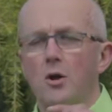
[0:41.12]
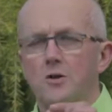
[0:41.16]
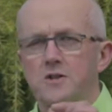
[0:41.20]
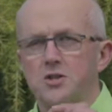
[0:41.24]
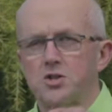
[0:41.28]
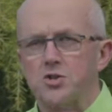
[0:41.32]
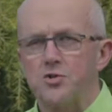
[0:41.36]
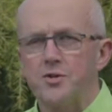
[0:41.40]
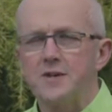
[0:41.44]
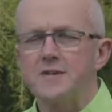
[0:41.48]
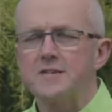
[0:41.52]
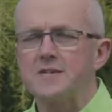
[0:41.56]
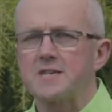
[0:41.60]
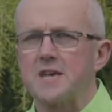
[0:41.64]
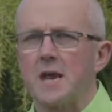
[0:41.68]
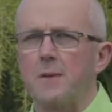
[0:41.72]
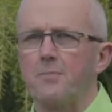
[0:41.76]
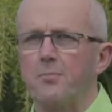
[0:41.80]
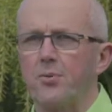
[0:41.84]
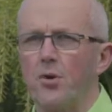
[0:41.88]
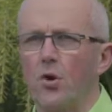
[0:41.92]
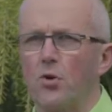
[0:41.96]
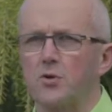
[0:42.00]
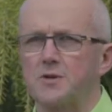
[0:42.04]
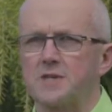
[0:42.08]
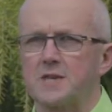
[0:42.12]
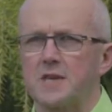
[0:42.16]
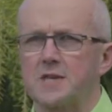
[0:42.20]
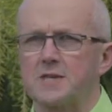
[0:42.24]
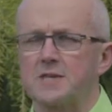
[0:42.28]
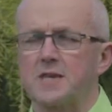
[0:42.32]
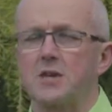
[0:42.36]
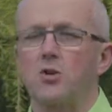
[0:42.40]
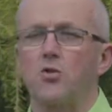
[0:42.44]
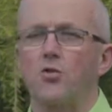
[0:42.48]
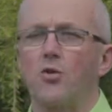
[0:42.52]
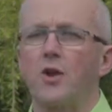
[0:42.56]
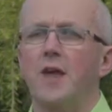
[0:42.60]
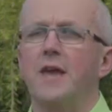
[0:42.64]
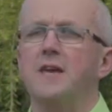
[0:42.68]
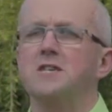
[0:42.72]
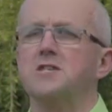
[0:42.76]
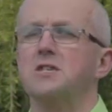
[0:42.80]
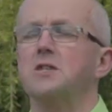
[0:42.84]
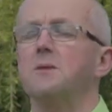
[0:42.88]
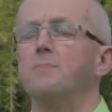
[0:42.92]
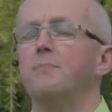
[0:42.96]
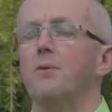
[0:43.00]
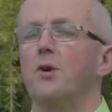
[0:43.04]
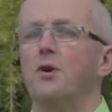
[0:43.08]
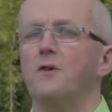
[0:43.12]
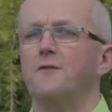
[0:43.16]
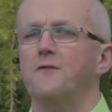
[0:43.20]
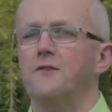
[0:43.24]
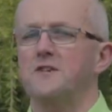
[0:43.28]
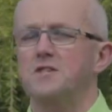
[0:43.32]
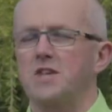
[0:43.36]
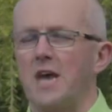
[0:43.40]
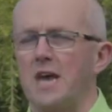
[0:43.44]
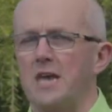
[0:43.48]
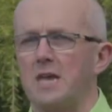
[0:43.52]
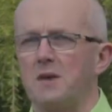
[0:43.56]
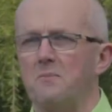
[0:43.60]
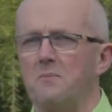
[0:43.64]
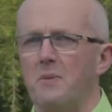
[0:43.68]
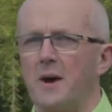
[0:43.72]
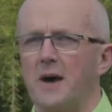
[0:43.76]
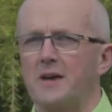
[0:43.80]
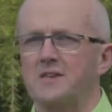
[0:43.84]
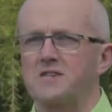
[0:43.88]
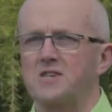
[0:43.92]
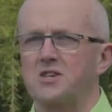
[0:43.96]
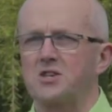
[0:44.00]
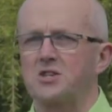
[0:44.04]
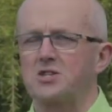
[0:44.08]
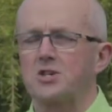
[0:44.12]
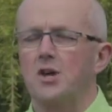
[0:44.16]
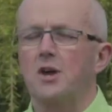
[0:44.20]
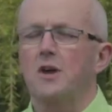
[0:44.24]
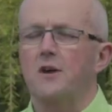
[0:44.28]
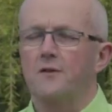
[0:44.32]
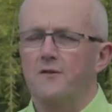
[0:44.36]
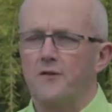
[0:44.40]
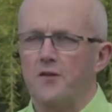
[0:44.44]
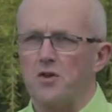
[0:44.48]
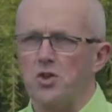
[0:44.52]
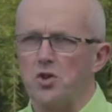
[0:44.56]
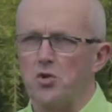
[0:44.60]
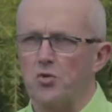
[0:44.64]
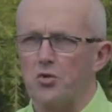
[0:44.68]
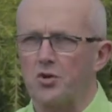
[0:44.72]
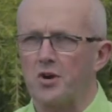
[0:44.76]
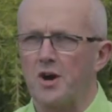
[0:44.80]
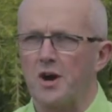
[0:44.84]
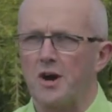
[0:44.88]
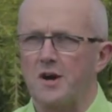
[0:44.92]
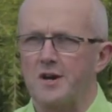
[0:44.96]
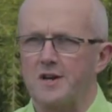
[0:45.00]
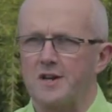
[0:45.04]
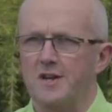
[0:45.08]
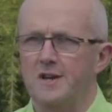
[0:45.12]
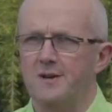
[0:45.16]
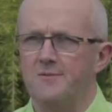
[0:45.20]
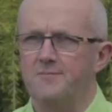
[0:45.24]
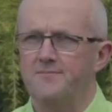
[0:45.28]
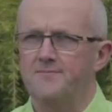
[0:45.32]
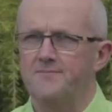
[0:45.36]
our three-step process in creating the perfect hanging basket for your garden.